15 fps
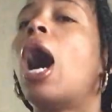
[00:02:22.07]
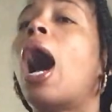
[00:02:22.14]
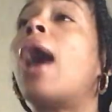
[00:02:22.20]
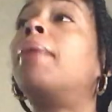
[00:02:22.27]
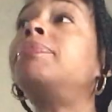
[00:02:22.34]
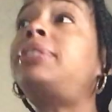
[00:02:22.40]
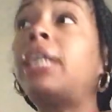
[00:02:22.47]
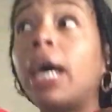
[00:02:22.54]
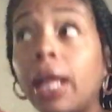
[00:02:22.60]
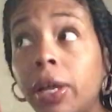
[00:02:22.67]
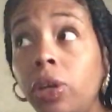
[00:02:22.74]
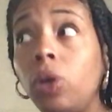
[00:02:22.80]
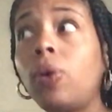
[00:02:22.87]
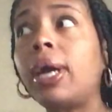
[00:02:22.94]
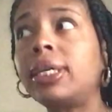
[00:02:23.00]
I'm
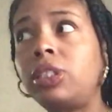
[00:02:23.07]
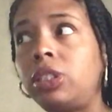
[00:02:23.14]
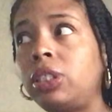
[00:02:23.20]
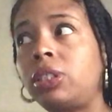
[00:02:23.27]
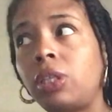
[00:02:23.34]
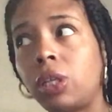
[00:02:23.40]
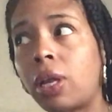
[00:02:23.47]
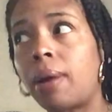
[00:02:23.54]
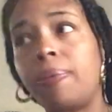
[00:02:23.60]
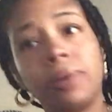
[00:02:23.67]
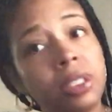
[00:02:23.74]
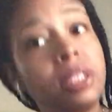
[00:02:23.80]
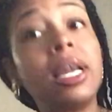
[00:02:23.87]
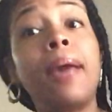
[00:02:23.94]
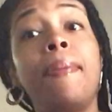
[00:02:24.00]
telling you guys, these
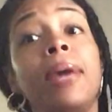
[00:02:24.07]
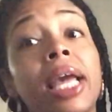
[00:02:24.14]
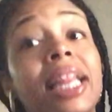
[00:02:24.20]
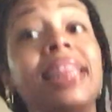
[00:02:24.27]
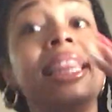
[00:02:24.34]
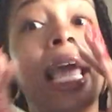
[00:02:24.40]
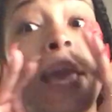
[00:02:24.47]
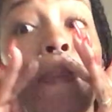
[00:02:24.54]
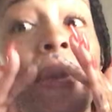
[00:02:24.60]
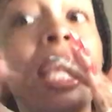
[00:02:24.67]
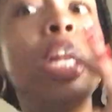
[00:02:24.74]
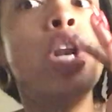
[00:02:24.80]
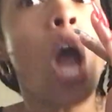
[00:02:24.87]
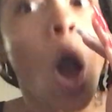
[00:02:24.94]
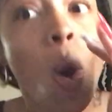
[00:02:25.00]
celebrities, they be
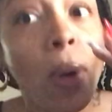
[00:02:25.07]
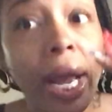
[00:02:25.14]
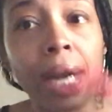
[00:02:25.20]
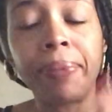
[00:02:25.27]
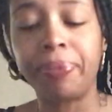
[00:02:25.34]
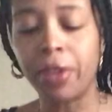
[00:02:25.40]
knowing.